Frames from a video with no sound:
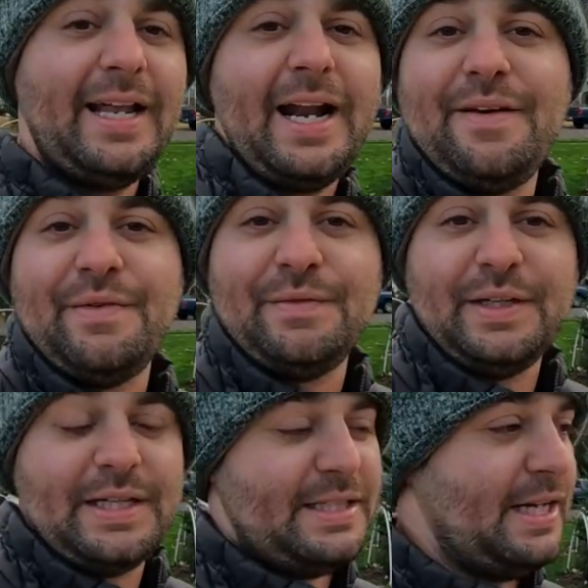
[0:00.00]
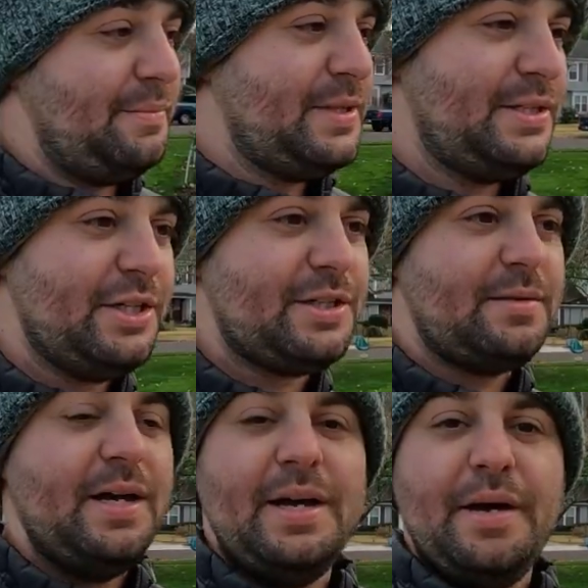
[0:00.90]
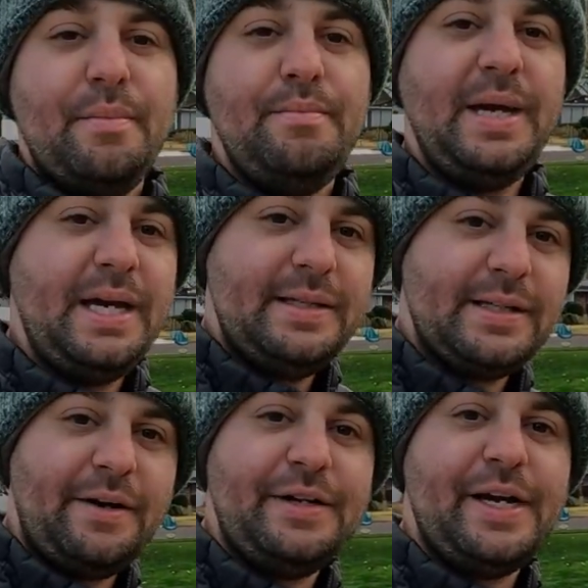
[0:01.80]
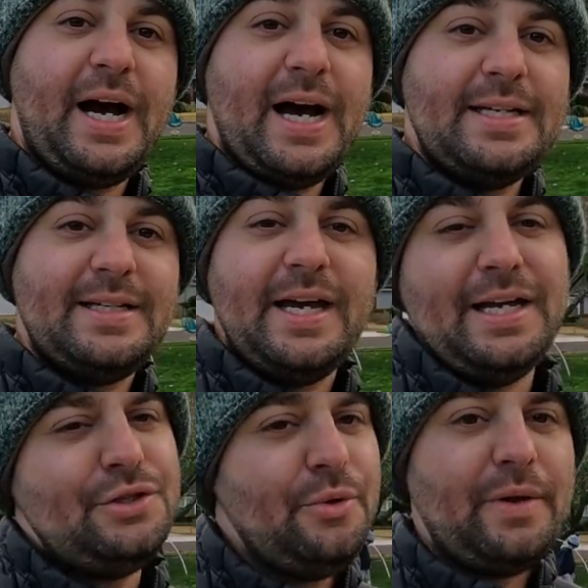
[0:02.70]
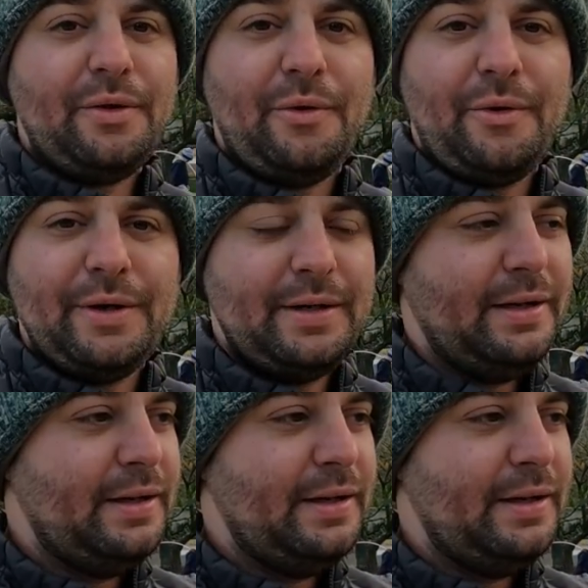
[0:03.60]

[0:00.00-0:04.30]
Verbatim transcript: Not even really tips. It's just me telling you guys, enjoy the lawn.